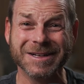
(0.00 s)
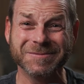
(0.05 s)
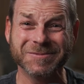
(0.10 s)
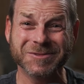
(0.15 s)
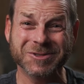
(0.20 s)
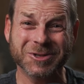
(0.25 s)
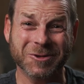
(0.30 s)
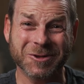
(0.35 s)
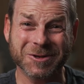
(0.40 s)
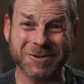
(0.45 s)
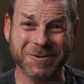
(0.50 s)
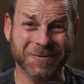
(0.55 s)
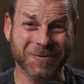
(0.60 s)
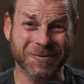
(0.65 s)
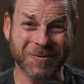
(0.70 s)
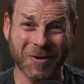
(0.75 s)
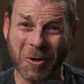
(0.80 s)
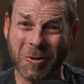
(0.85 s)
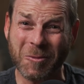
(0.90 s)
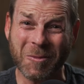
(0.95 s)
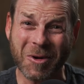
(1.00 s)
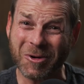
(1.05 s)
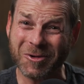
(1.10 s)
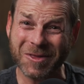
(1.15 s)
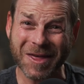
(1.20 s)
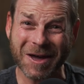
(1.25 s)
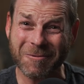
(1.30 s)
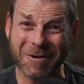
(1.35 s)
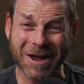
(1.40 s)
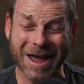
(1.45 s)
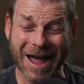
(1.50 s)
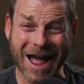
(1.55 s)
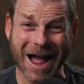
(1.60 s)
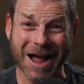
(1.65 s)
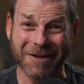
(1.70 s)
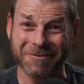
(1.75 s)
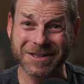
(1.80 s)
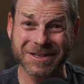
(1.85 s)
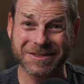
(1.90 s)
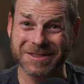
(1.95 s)
So this FOMO that we
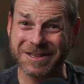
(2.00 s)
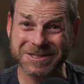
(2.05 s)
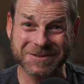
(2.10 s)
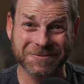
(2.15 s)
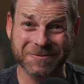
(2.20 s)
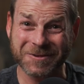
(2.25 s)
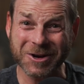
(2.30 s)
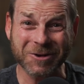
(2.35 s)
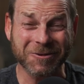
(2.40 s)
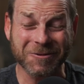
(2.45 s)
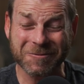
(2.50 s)
have, this fear